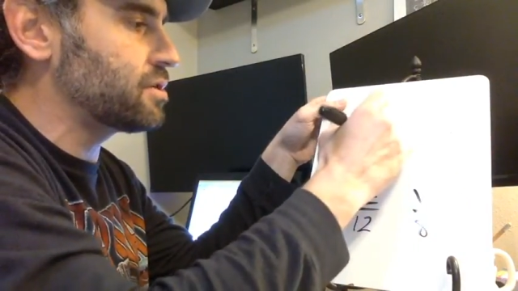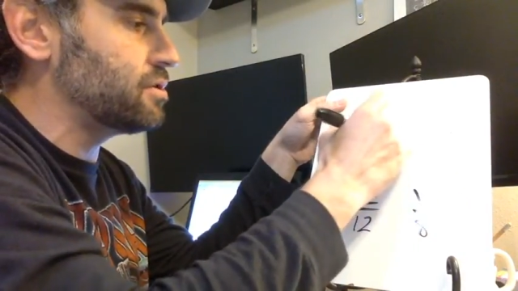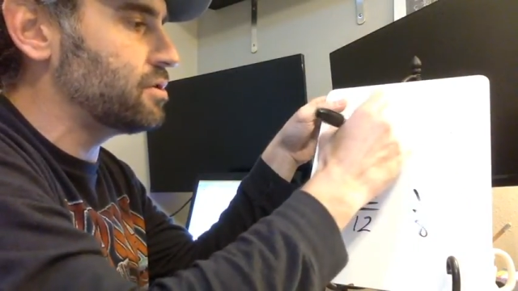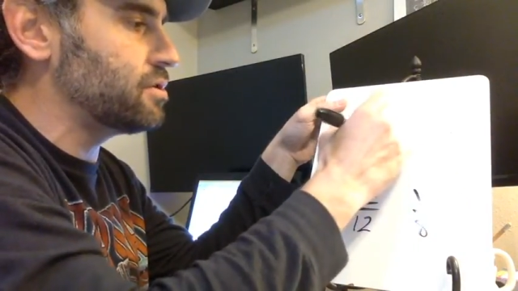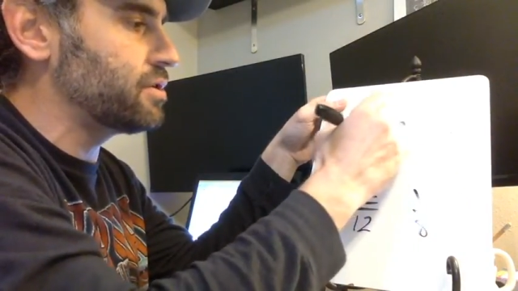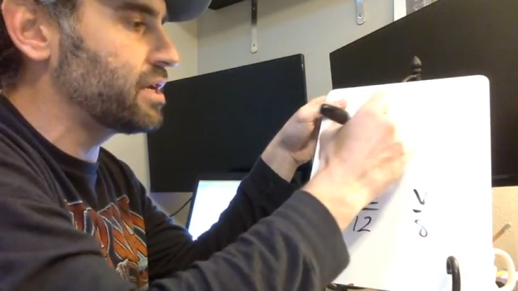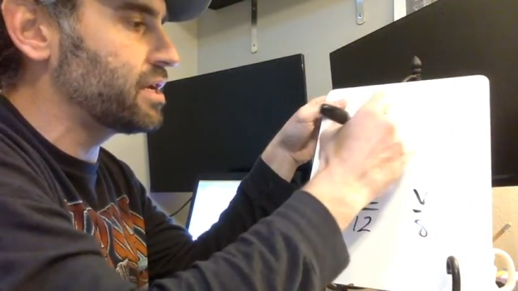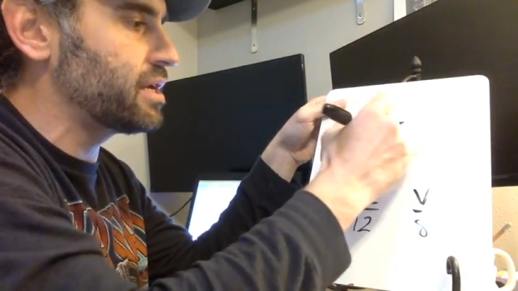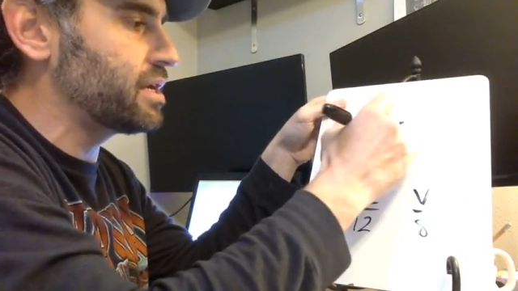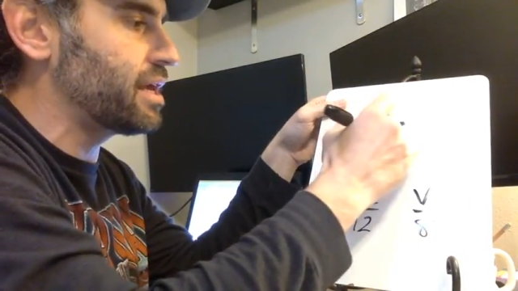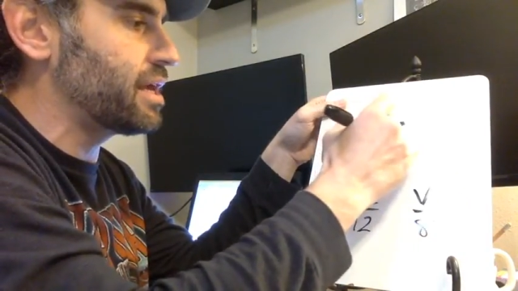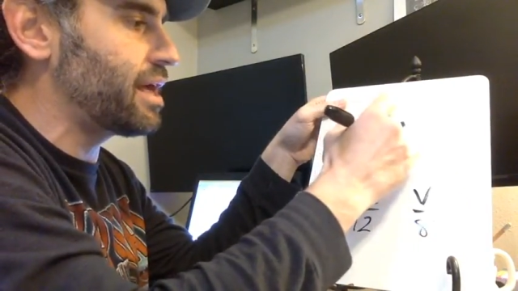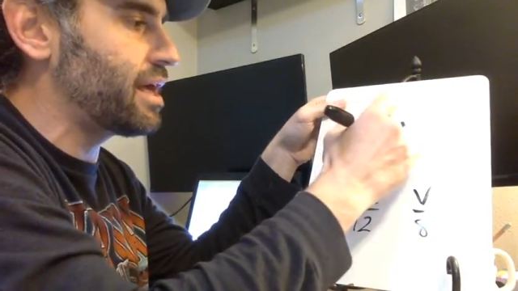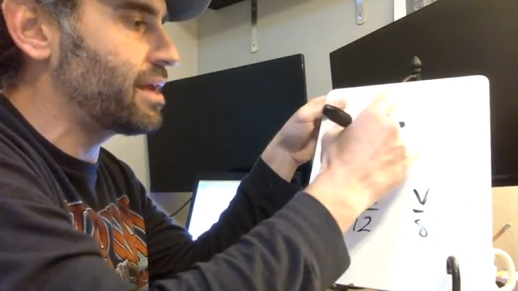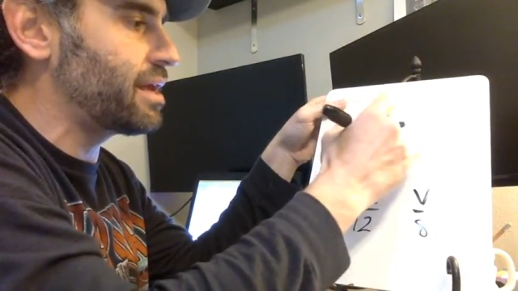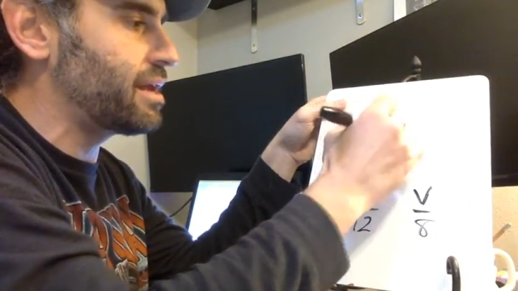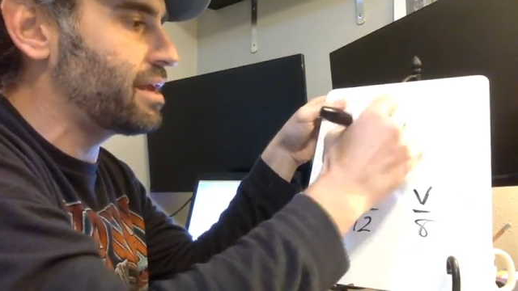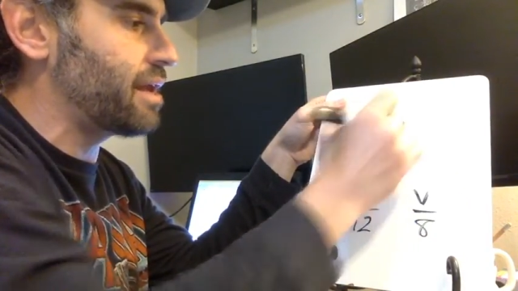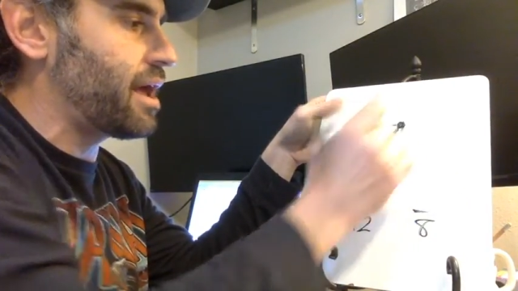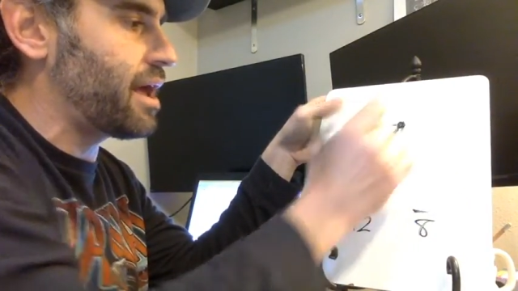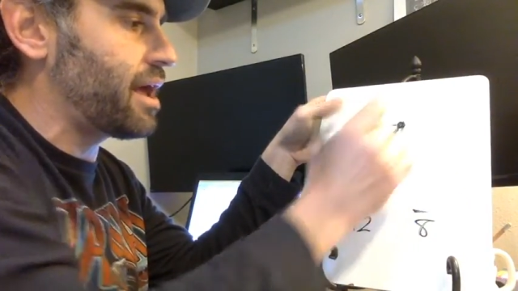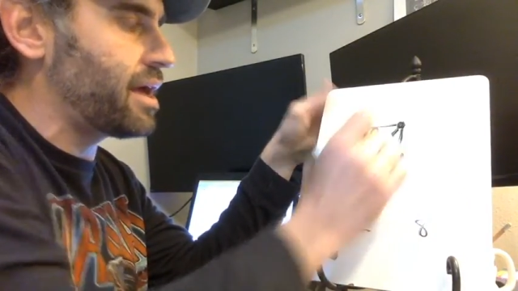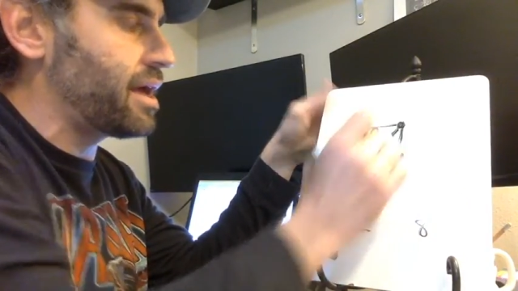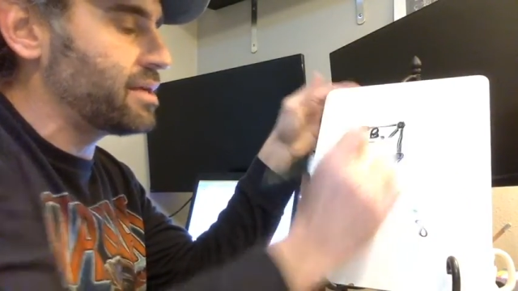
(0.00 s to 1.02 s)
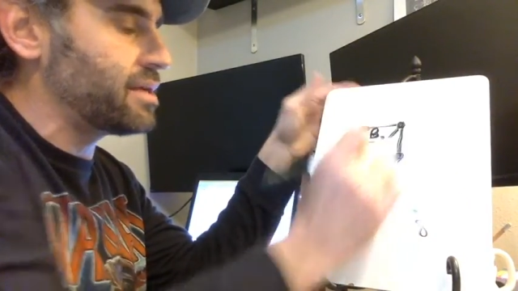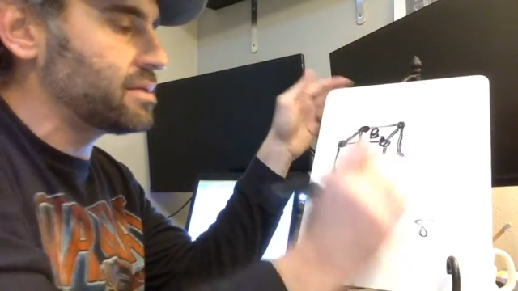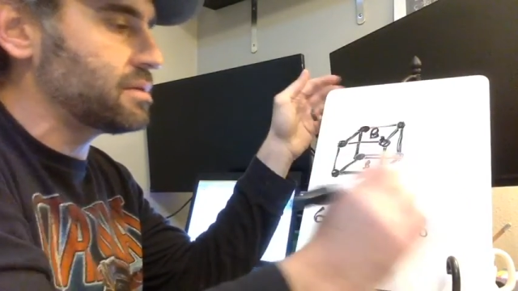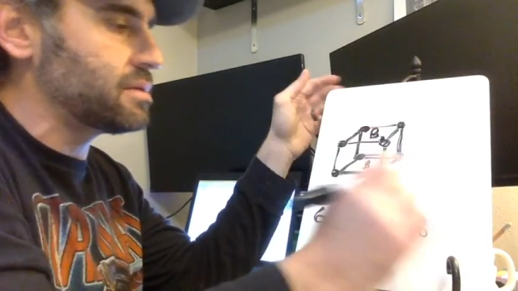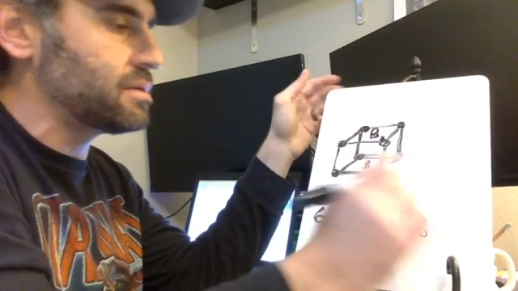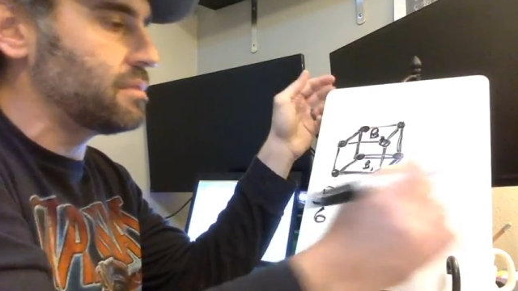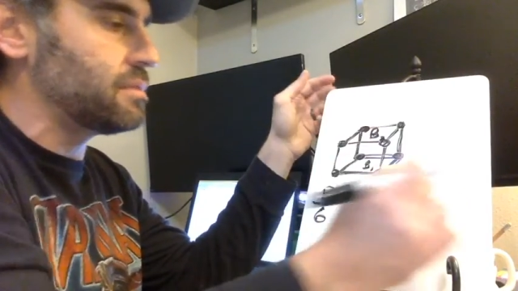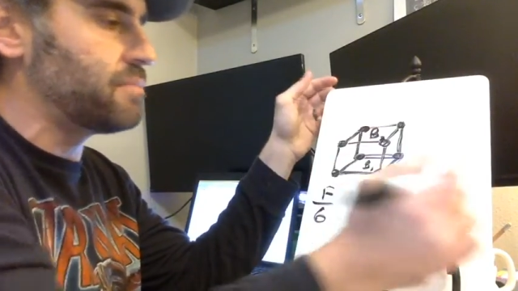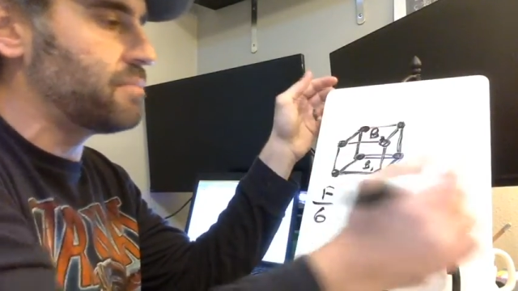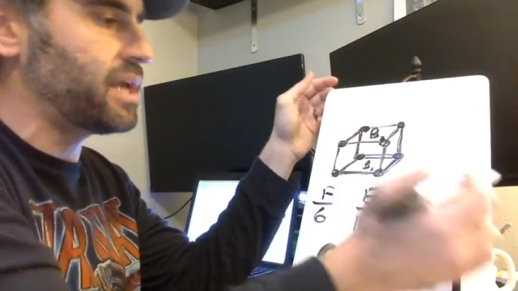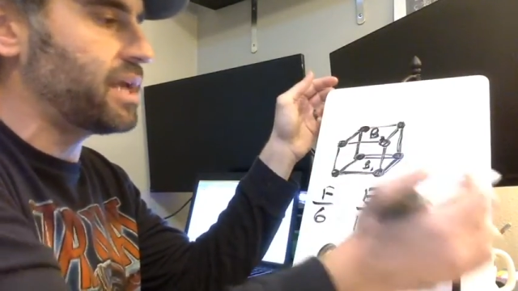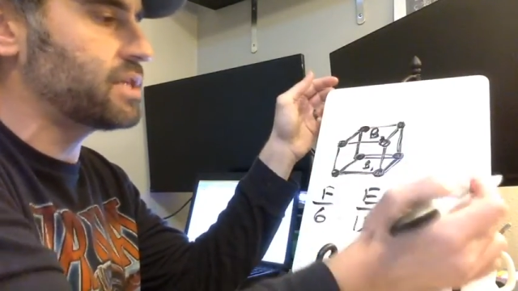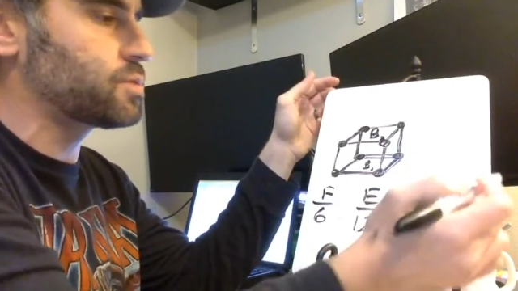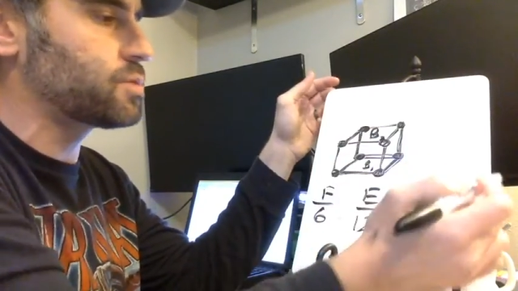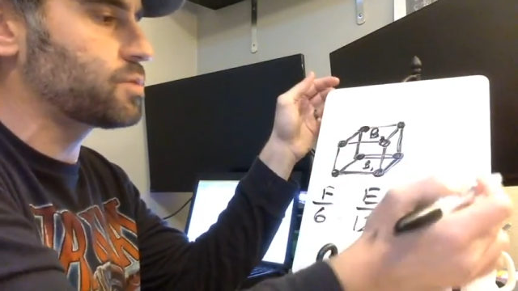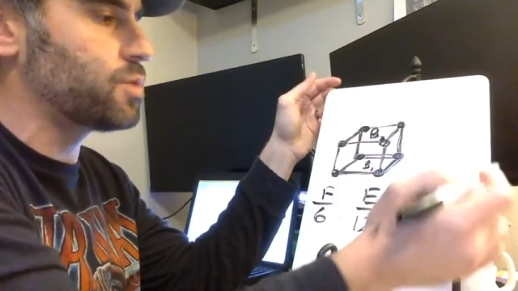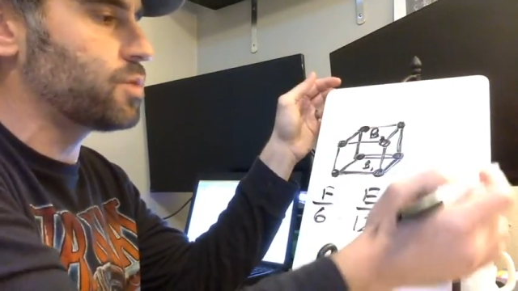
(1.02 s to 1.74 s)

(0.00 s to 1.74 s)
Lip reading: looking at it as base 1,